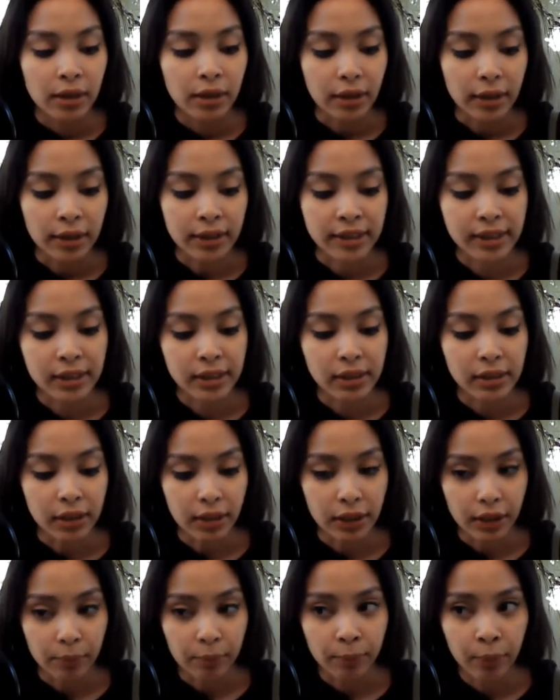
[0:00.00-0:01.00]
it's
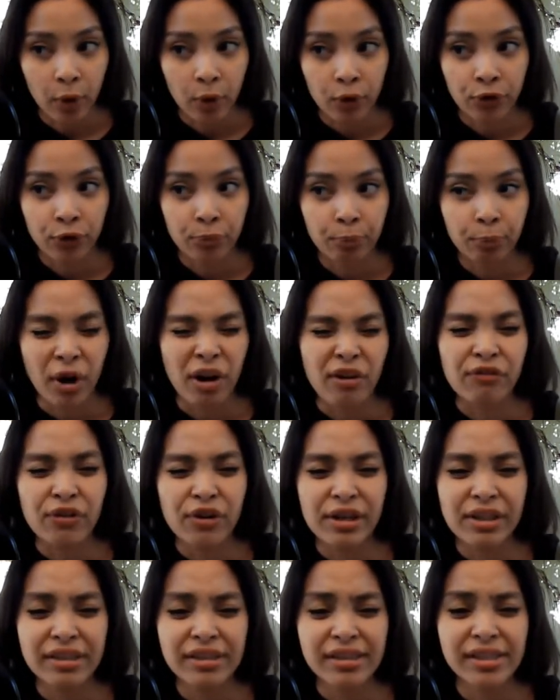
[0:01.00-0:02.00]
both
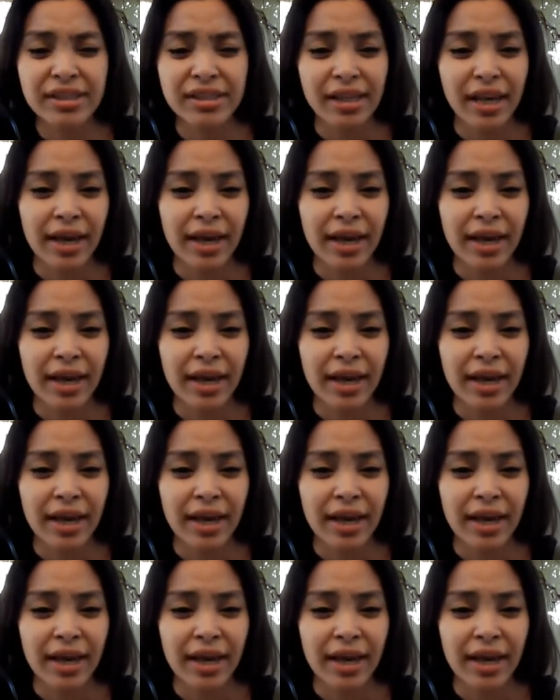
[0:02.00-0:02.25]
preference